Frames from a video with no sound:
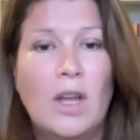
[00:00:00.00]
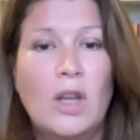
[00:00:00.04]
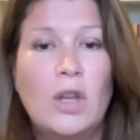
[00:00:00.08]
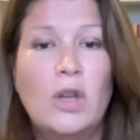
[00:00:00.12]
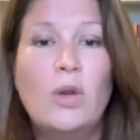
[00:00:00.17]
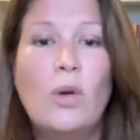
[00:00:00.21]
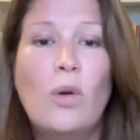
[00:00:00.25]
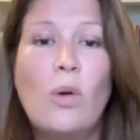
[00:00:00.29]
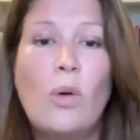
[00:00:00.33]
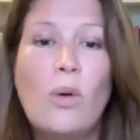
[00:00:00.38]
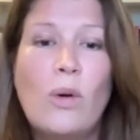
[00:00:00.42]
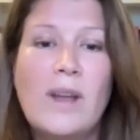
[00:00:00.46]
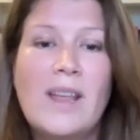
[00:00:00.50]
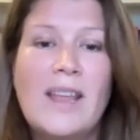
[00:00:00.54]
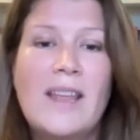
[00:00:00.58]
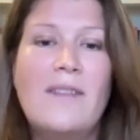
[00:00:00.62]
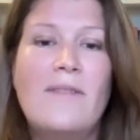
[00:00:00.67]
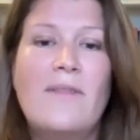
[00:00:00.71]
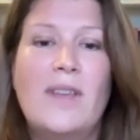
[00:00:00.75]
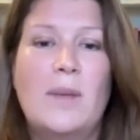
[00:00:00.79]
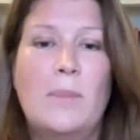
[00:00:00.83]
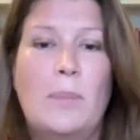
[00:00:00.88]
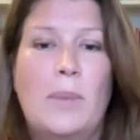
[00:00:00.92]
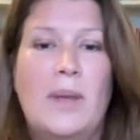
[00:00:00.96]
Your
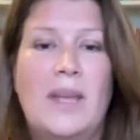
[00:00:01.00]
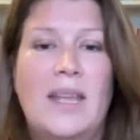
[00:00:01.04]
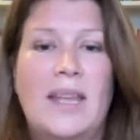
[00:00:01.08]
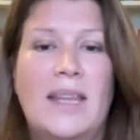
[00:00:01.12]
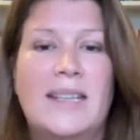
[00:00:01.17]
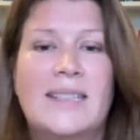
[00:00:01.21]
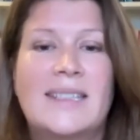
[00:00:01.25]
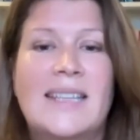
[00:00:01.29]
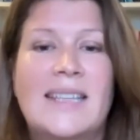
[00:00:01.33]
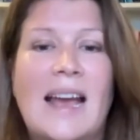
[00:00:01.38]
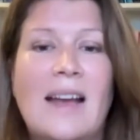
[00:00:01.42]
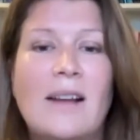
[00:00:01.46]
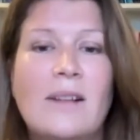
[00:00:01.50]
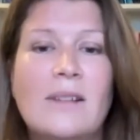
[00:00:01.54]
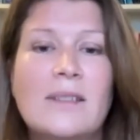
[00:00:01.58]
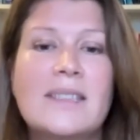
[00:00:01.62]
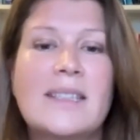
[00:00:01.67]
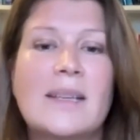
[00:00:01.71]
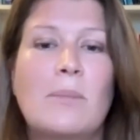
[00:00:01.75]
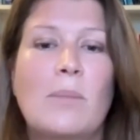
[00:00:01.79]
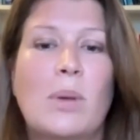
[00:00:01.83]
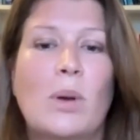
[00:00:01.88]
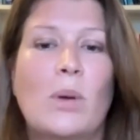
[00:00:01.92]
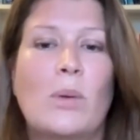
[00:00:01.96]
EVP
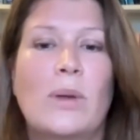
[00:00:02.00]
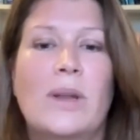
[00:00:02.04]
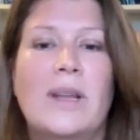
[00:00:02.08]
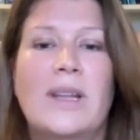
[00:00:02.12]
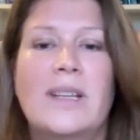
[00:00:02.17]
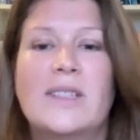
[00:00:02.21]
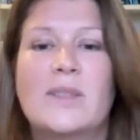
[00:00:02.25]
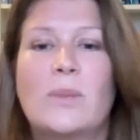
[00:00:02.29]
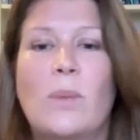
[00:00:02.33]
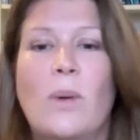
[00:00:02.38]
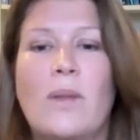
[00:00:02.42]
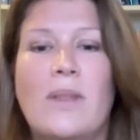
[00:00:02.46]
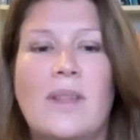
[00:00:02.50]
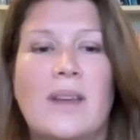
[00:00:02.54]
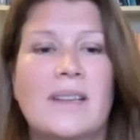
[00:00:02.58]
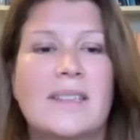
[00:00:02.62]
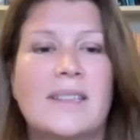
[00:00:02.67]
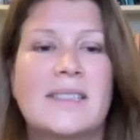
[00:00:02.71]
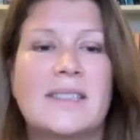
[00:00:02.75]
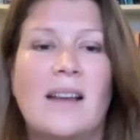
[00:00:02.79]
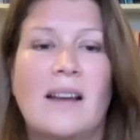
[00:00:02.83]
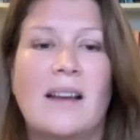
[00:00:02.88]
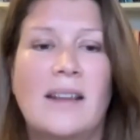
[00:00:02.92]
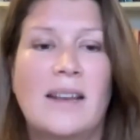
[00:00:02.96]
tells employees what they are
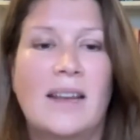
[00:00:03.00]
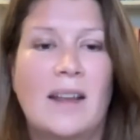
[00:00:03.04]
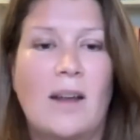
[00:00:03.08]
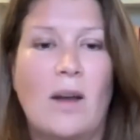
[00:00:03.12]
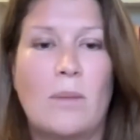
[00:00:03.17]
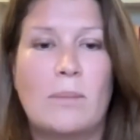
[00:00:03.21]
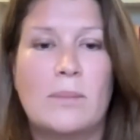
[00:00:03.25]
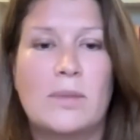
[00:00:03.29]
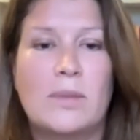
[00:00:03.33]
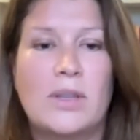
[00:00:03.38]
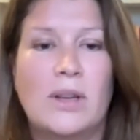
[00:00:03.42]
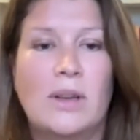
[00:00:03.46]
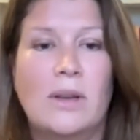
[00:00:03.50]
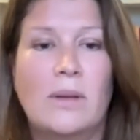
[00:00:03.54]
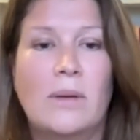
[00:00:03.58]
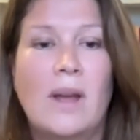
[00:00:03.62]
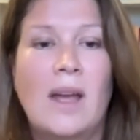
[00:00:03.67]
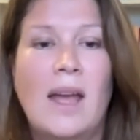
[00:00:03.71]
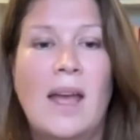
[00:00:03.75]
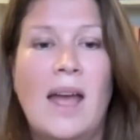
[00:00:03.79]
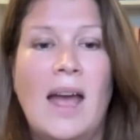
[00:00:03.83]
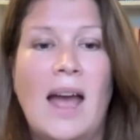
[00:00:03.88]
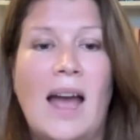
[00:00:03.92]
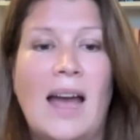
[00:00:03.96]
signing up to,
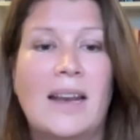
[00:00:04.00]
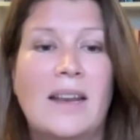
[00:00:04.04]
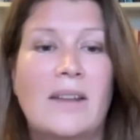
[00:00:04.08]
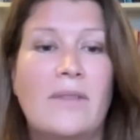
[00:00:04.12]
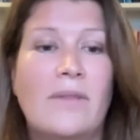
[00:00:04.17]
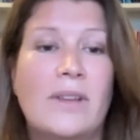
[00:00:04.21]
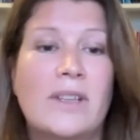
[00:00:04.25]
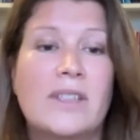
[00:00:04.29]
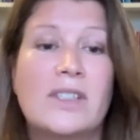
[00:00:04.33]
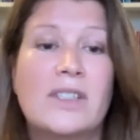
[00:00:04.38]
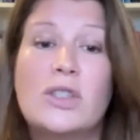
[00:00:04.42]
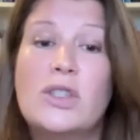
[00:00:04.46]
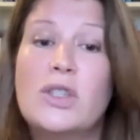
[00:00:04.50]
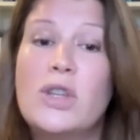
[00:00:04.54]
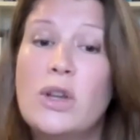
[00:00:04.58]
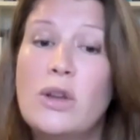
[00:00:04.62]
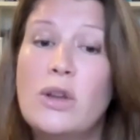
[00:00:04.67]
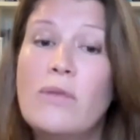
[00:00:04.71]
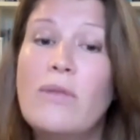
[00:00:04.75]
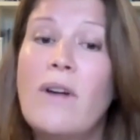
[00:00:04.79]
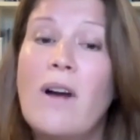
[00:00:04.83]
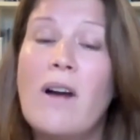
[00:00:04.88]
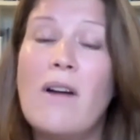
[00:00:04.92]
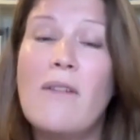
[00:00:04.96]
and if it's
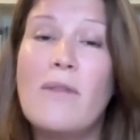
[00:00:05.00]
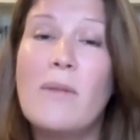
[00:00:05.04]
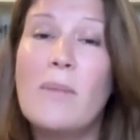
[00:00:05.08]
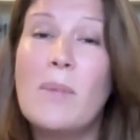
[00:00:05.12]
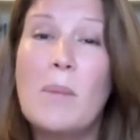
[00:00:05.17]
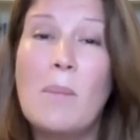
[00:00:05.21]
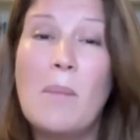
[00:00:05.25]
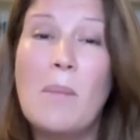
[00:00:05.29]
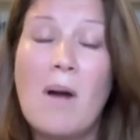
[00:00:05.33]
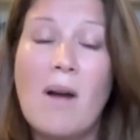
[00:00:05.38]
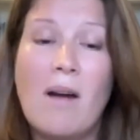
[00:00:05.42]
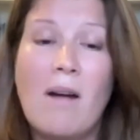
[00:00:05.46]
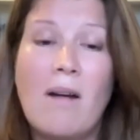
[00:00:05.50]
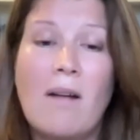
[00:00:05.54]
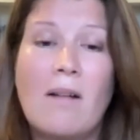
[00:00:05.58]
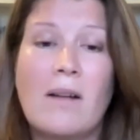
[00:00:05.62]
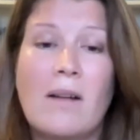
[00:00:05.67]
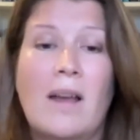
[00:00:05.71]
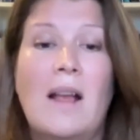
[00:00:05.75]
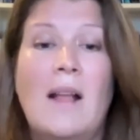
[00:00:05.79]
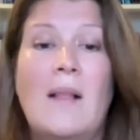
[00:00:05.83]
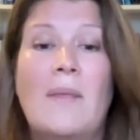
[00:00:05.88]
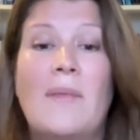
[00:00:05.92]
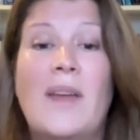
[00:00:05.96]
too far from the
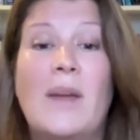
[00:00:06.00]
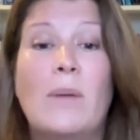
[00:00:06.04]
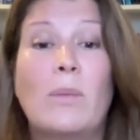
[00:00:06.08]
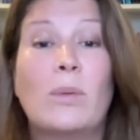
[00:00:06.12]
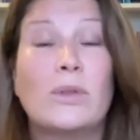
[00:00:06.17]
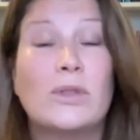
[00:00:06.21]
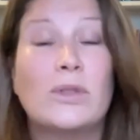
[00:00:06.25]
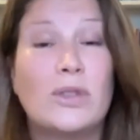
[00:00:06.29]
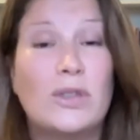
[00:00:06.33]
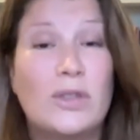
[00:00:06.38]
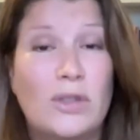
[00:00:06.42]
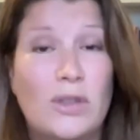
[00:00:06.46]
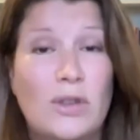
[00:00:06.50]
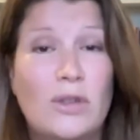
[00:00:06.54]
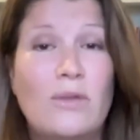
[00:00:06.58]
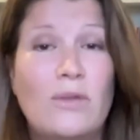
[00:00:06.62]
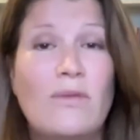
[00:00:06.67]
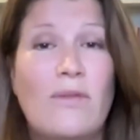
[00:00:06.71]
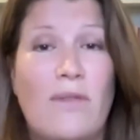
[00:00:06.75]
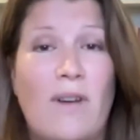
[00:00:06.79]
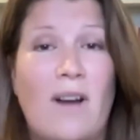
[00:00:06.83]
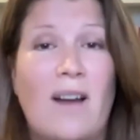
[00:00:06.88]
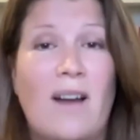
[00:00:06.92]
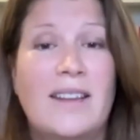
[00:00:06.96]
mark, they will
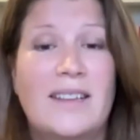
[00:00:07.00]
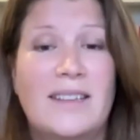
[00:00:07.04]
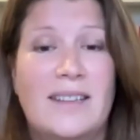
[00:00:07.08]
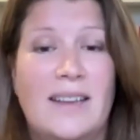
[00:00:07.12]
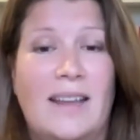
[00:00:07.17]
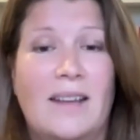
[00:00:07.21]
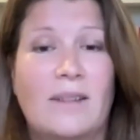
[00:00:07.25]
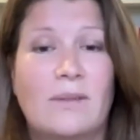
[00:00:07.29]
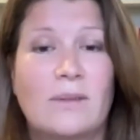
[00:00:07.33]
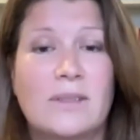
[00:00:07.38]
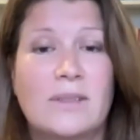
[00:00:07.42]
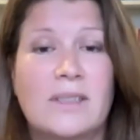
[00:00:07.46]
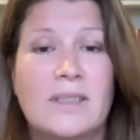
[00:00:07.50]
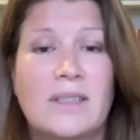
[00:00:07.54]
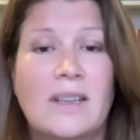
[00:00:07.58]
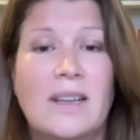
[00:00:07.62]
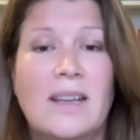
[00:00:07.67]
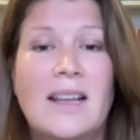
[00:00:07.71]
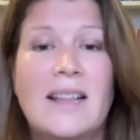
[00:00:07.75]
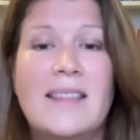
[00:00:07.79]
soon find out.